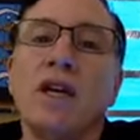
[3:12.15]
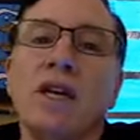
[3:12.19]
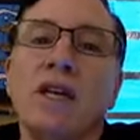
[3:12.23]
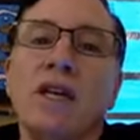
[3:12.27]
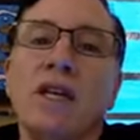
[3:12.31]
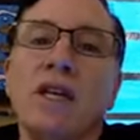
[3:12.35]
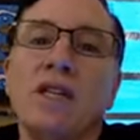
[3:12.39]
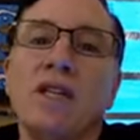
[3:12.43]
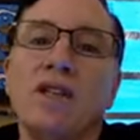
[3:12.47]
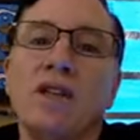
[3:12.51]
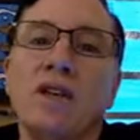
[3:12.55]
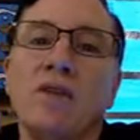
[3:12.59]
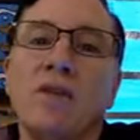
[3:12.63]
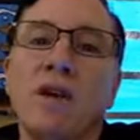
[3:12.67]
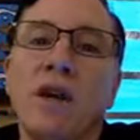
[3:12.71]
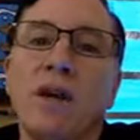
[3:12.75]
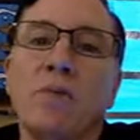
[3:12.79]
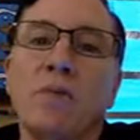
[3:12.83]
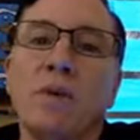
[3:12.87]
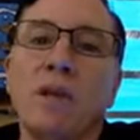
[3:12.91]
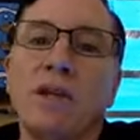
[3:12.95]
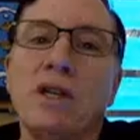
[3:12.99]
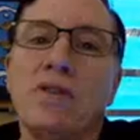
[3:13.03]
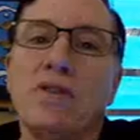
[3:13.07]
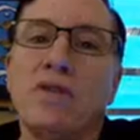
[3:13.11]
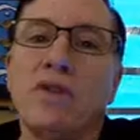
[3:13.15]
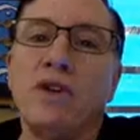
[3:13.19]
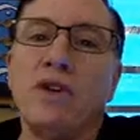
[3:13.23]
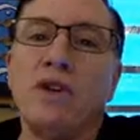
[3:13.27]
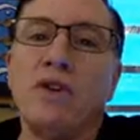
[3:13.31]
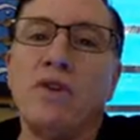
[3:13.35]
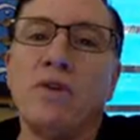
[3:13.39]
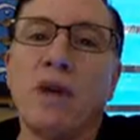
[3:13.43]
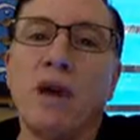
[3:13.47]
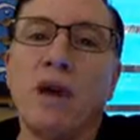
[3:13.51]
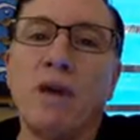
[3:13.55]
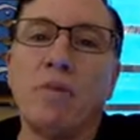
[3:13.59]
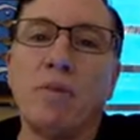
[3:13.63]
is a great place for you to
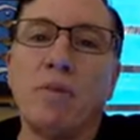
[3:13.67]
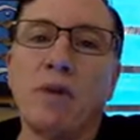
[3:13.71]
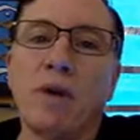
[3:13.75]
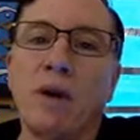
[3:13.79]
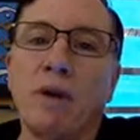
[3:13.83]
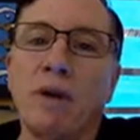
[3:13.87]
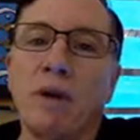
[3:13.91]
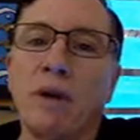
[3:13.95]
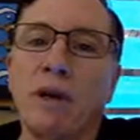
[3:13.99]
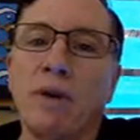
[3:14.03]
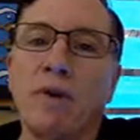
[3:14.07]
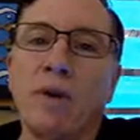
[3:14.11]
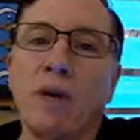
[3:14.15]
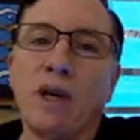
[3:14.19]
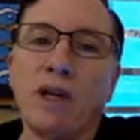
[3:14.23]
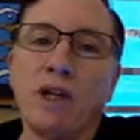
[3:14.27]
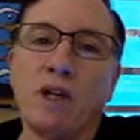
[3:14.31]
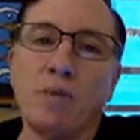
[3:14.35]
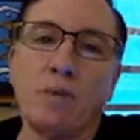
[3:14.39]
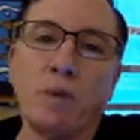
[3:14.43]
write prayer requests,